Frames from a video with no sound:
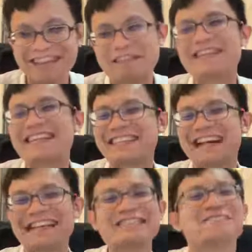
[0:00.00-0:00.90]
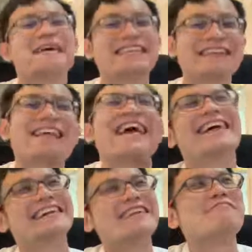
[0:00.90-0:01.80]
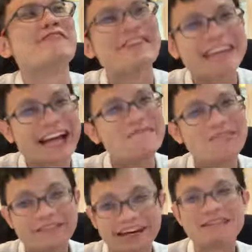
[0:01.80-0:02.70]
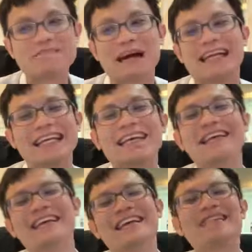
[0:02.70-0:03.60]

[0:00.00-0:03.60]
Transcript: maybe Chinese mindset, I got more time to earn money.